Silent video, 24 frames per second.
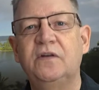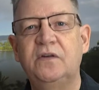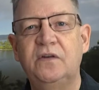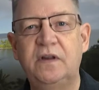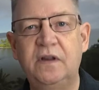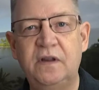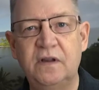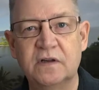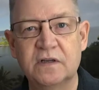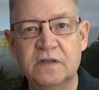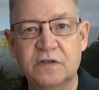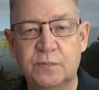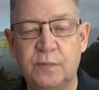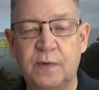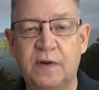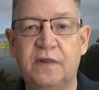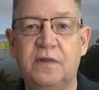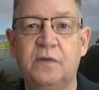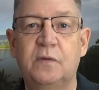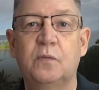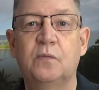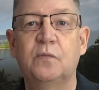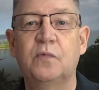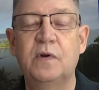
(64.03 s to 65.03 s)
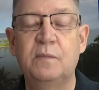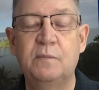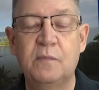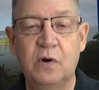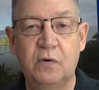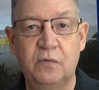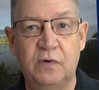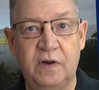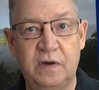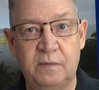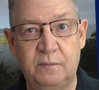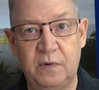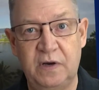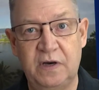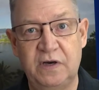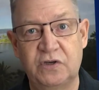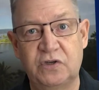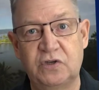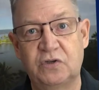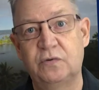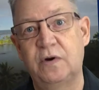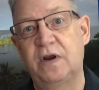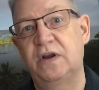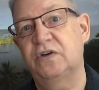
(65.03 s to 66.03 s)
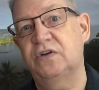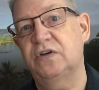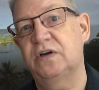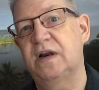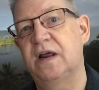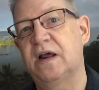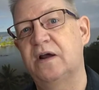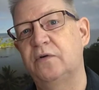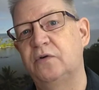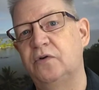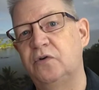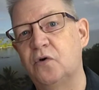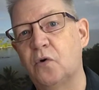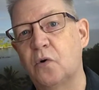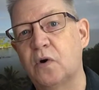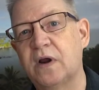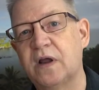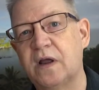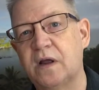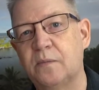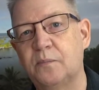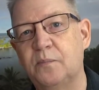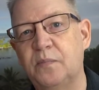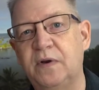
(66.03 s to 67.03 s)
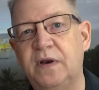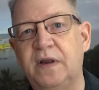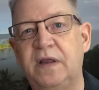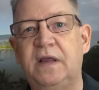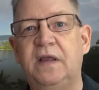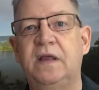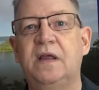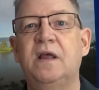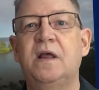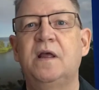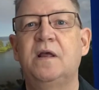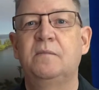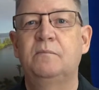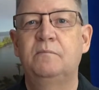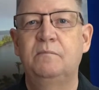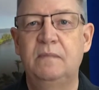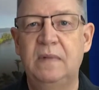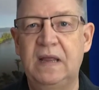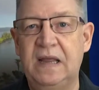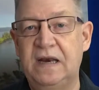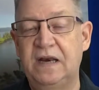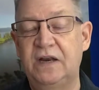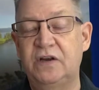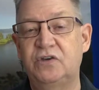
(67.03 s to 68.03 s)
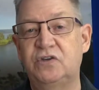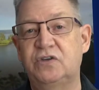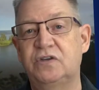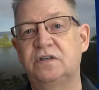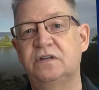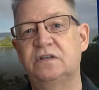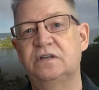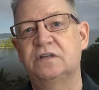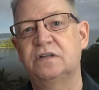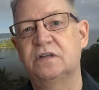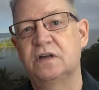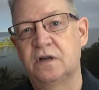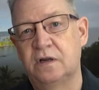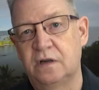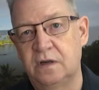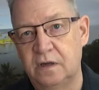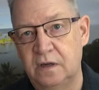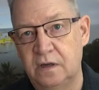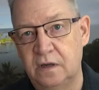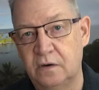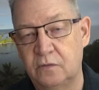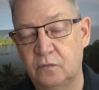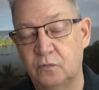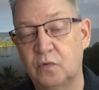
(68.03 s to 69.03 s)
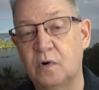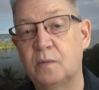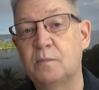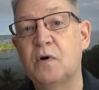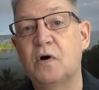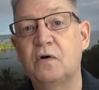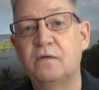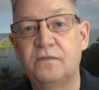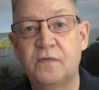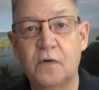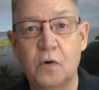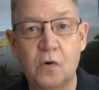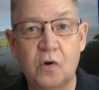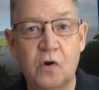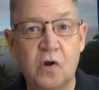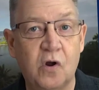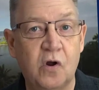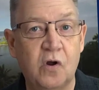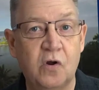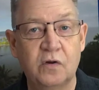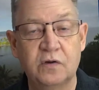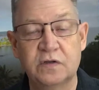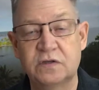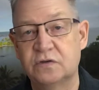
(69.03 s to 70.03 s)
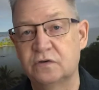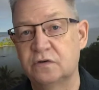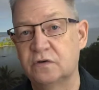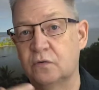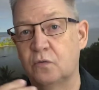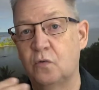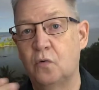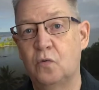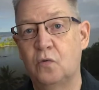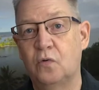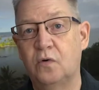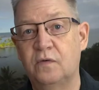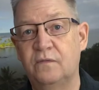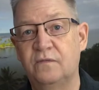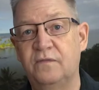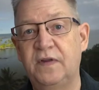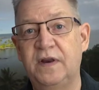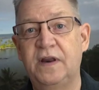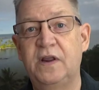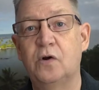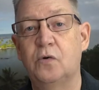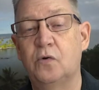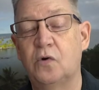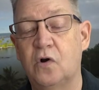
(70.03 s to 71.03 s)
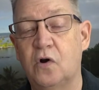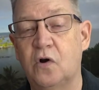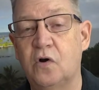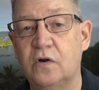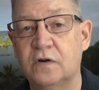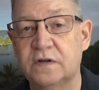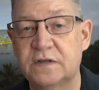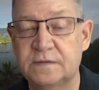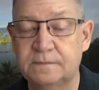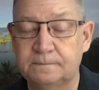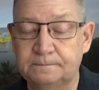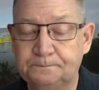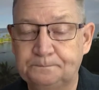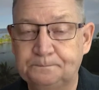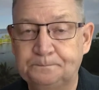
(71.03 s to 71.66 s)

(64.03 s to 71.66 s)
deals with remote administration, how your company manages remote phone calls or video calls.